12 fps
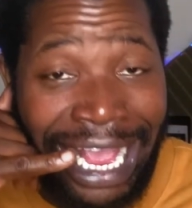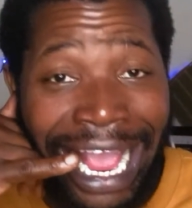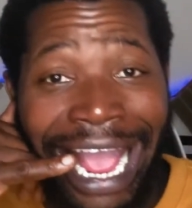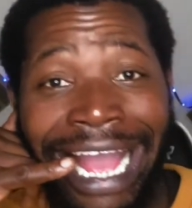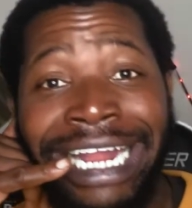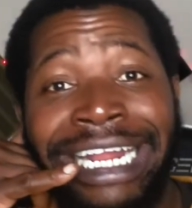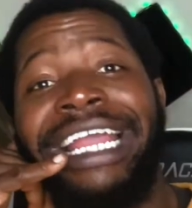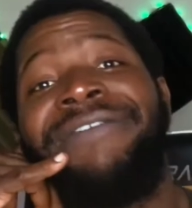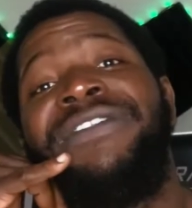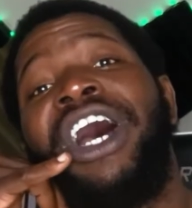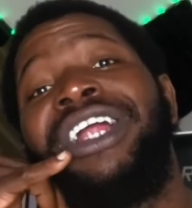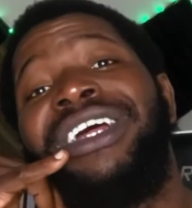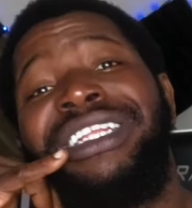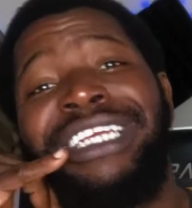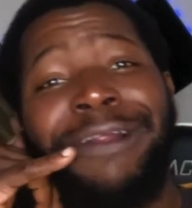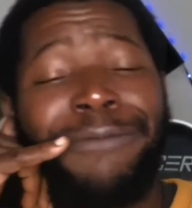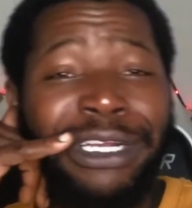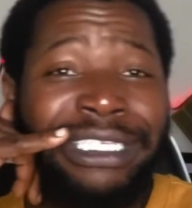And if the other
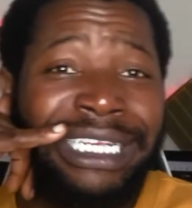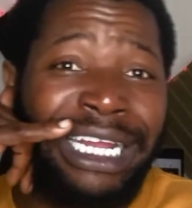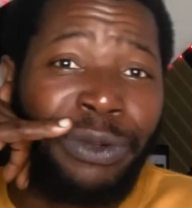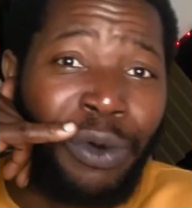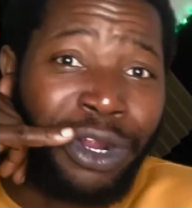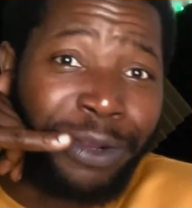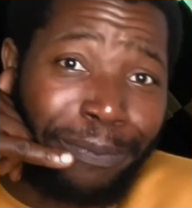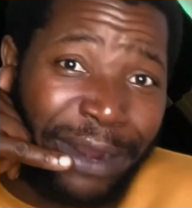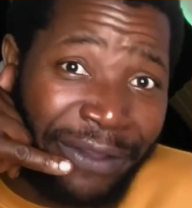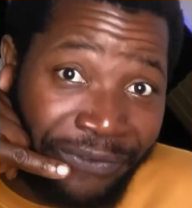10% want to play